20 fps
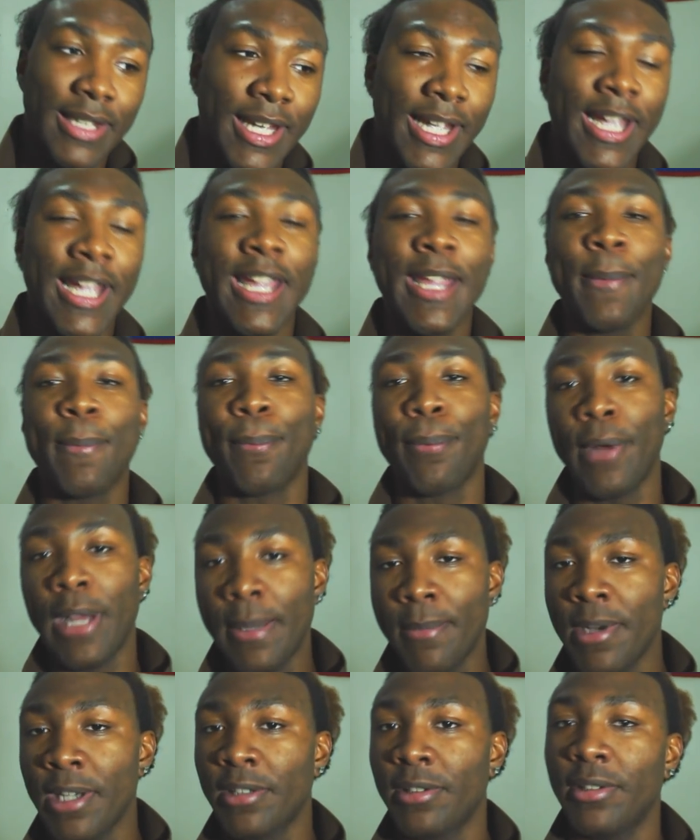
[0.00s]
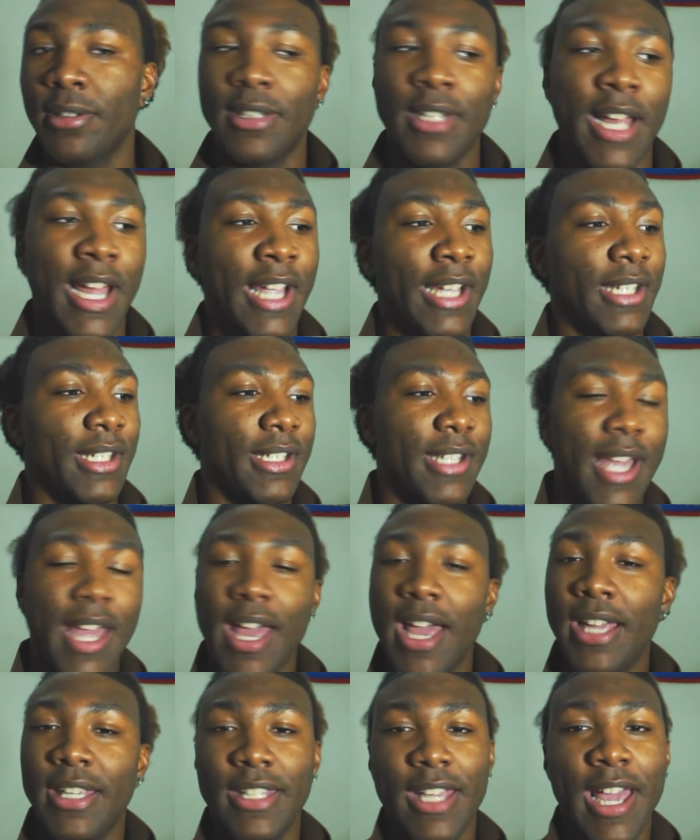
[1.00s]
They pretty much were like,
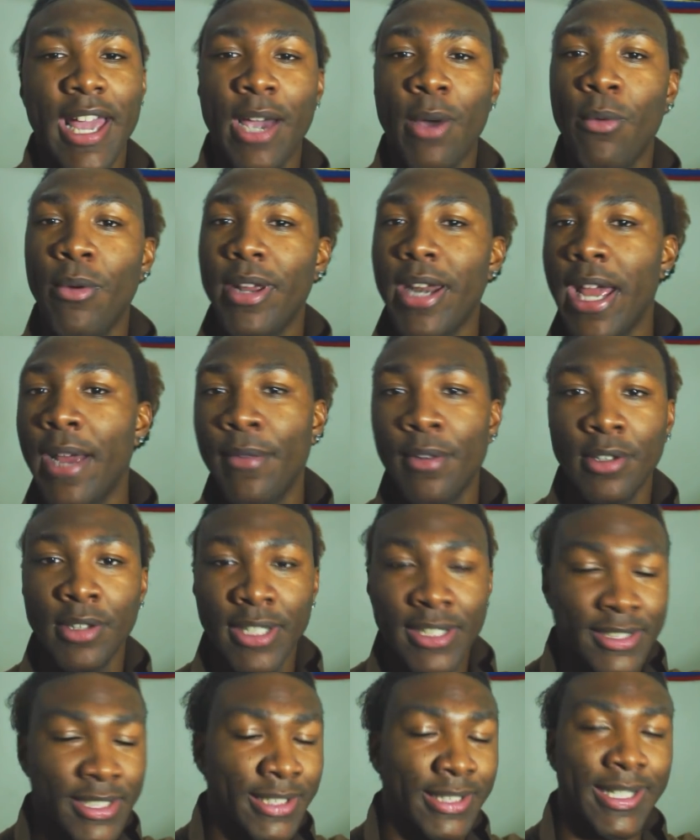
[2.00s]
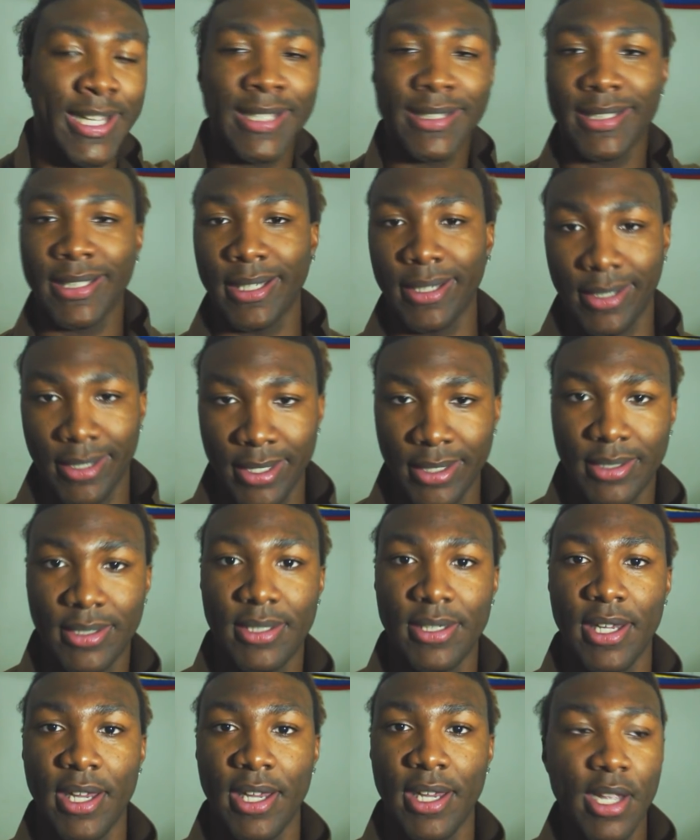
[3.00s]
yeah, whatever. Let's just get to the
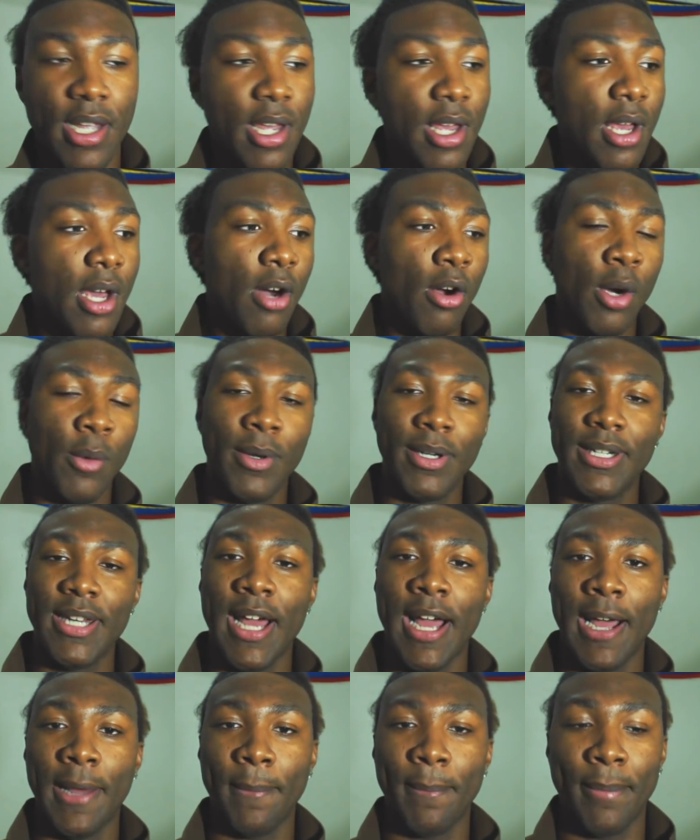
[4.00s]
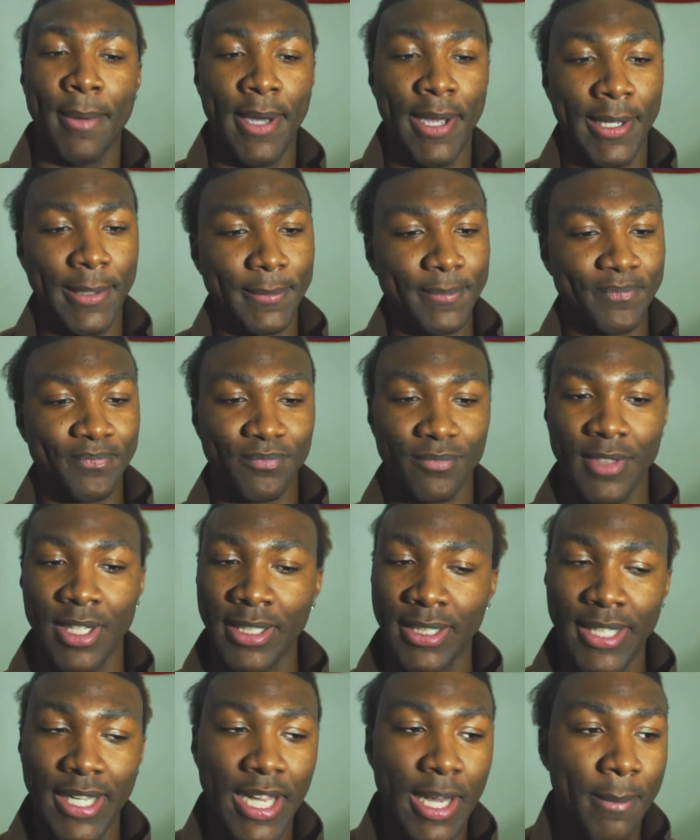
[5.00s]
good shit or whatnot. But
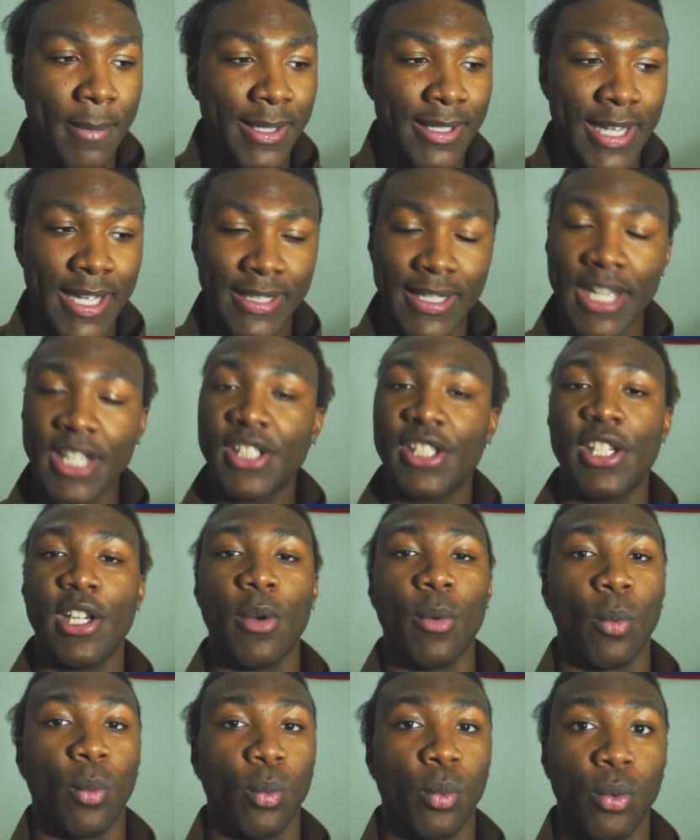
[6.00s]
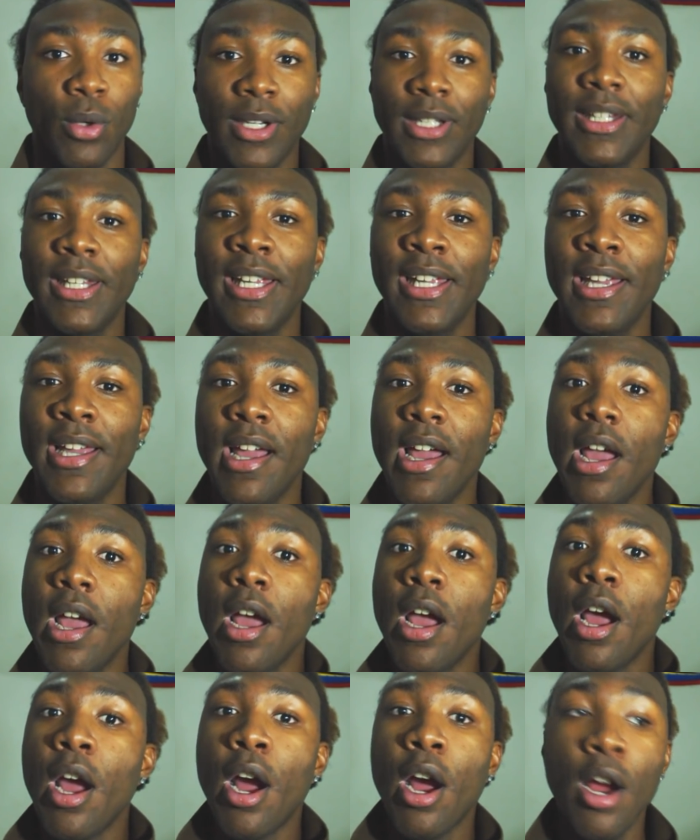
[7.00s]
again, man, that shit really
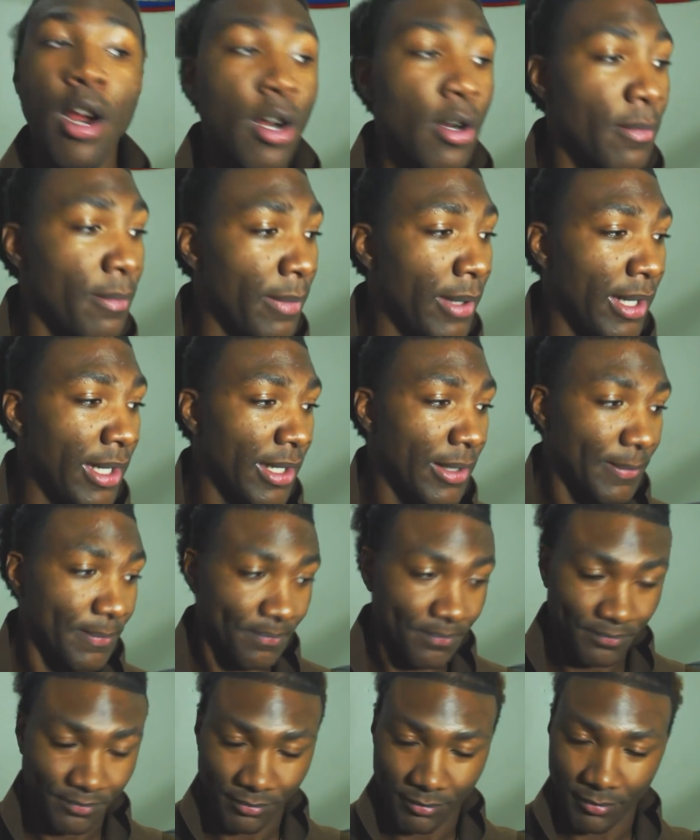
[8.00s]
hurt me.